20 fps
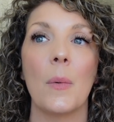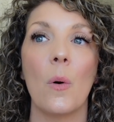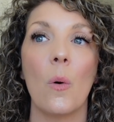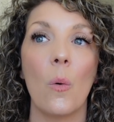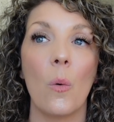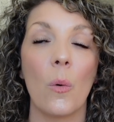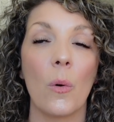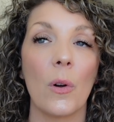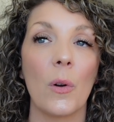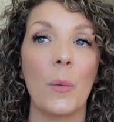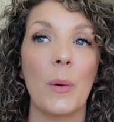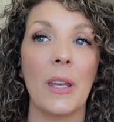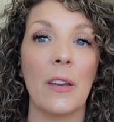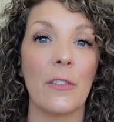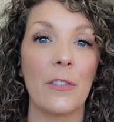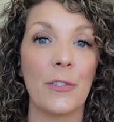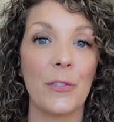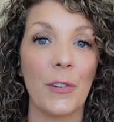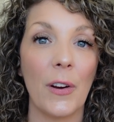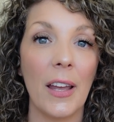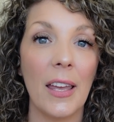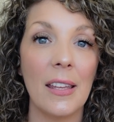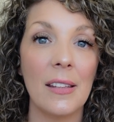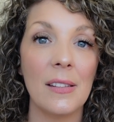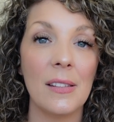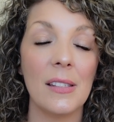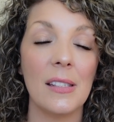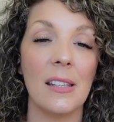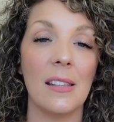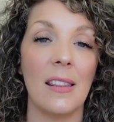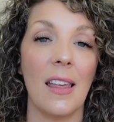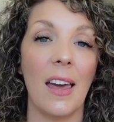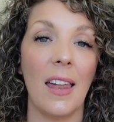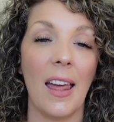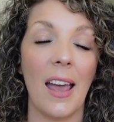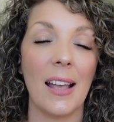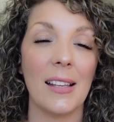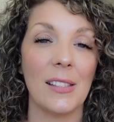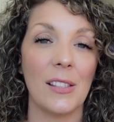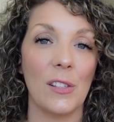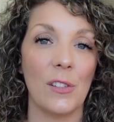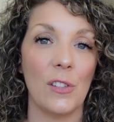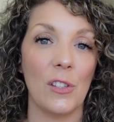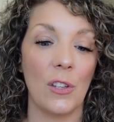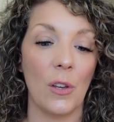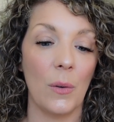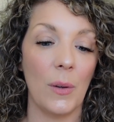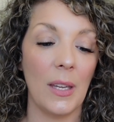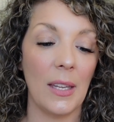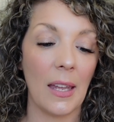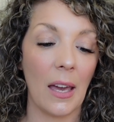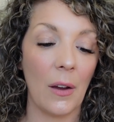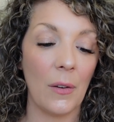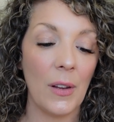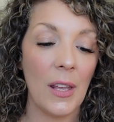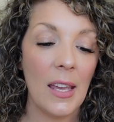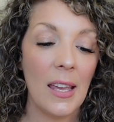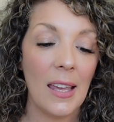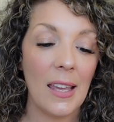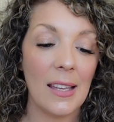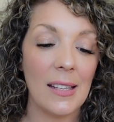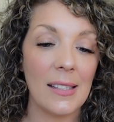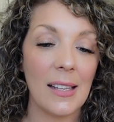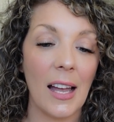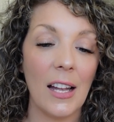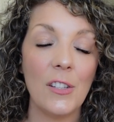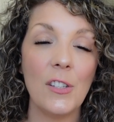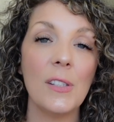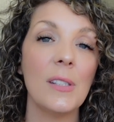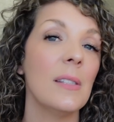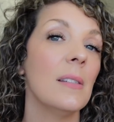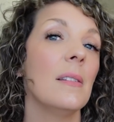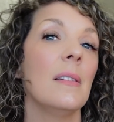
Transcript: or we have friends that ask us to go eat out, is I just